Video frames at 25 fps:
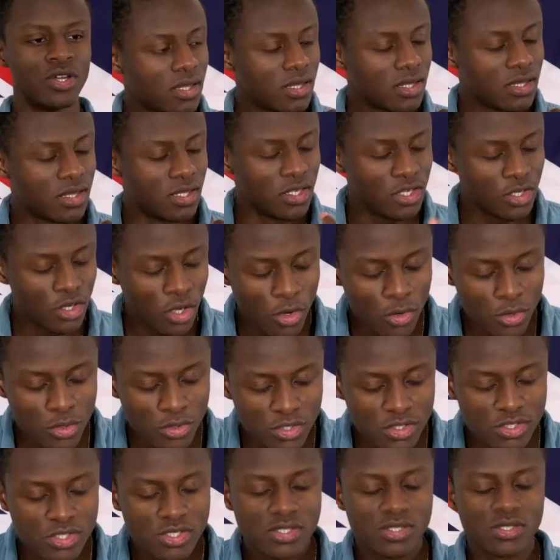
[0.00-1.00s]
The
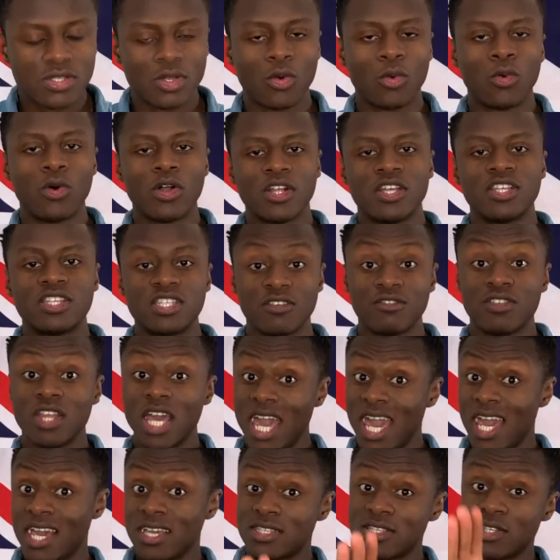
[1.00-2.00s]
yolks, the quality of the
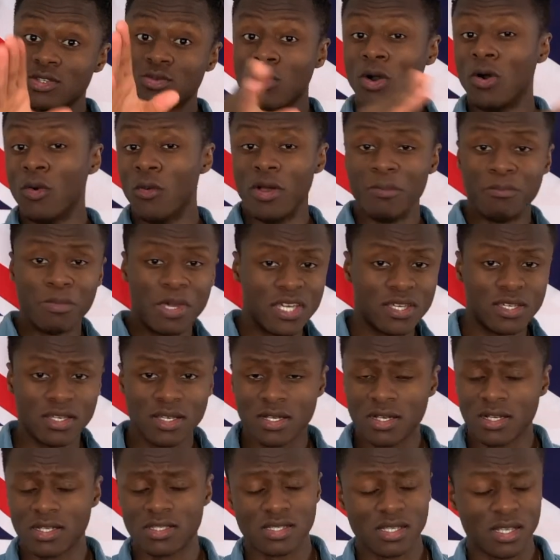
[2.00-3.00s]
eggs as well when making
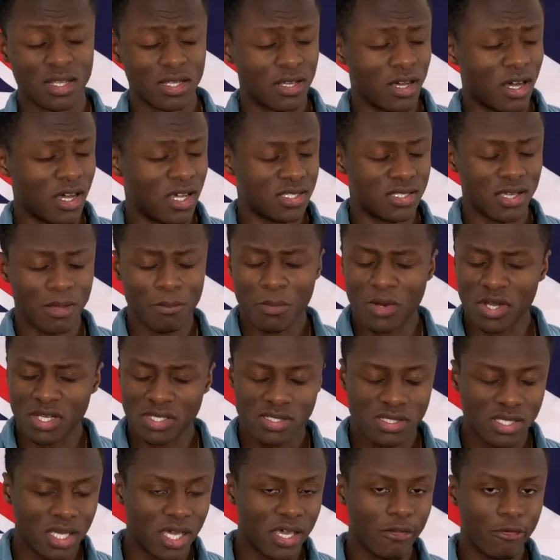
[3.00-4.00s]
custard, guys, I must
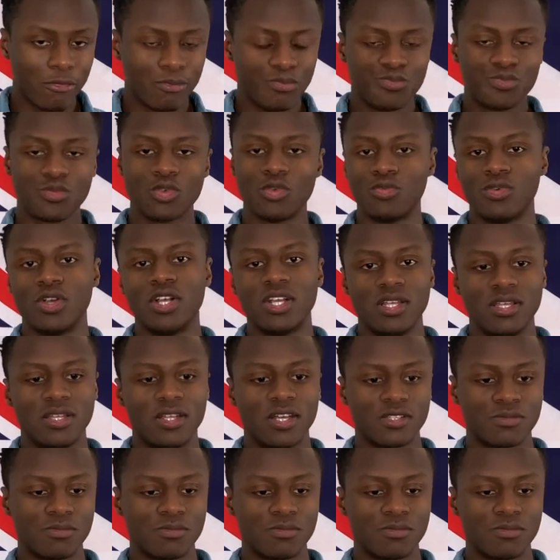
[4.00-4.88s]
say, really does